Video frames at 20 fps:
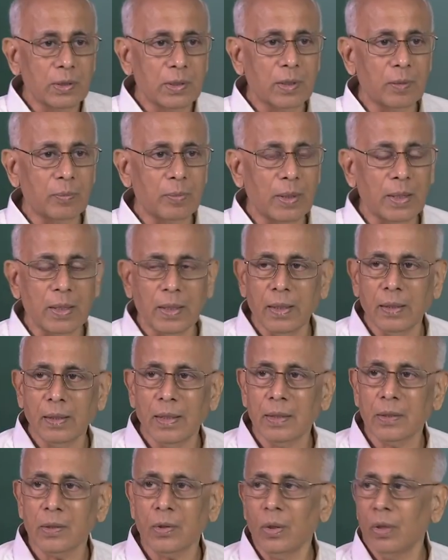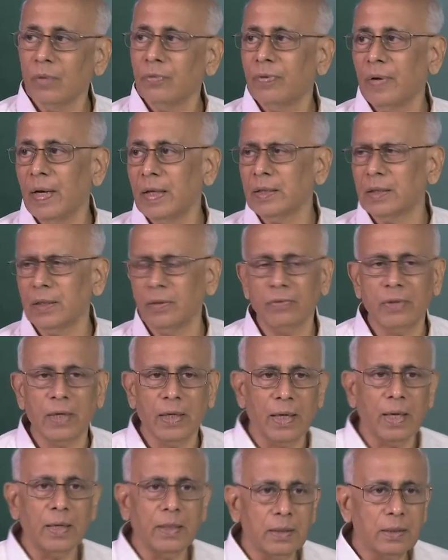separately and that is called phase shift
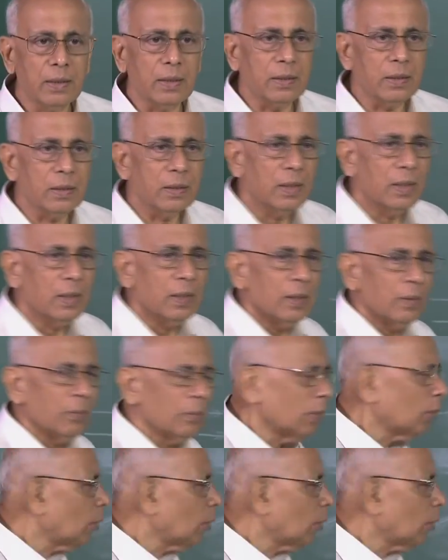analysis. We